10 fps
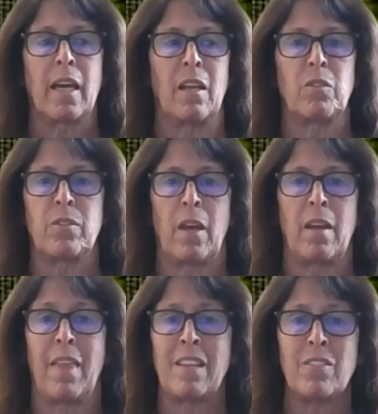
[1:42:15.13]
can
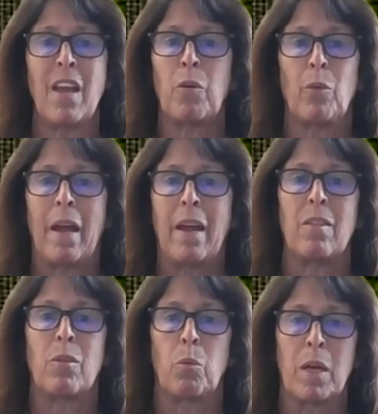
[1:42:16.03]
say, that's not
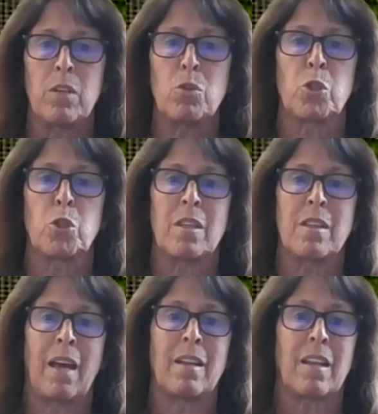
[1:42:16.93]
right, the way you
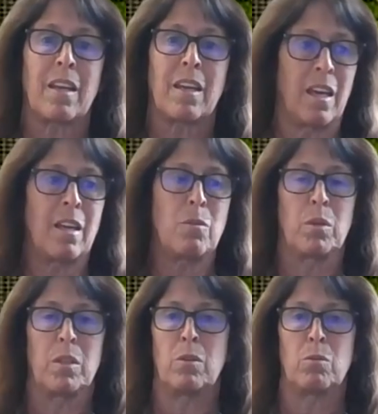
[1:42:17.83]
treated that kid
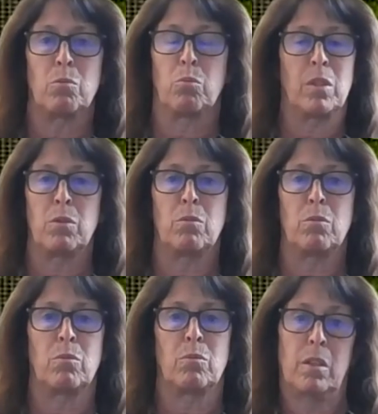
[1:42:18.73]
when
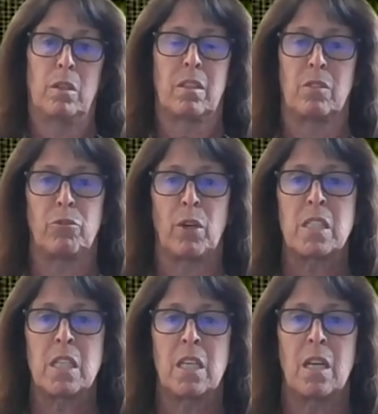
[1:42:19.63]
you
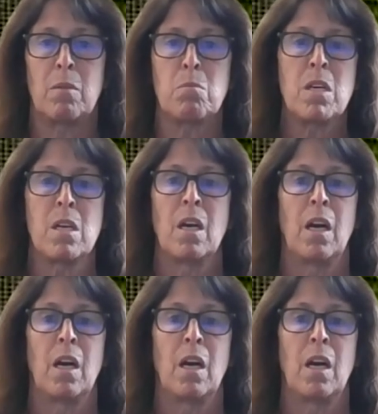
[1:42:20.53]
confronted him,